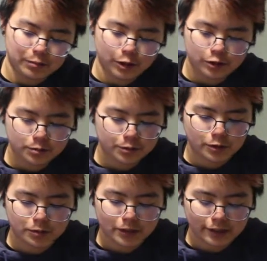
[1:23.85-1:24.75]

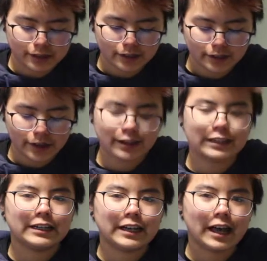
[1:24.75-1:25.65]
post-puberty,
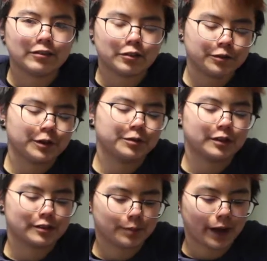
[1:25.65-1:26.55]
never felt
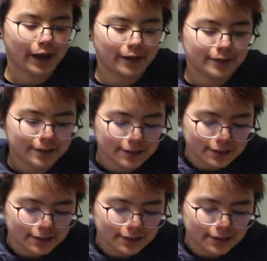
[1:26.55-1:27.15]
this bad.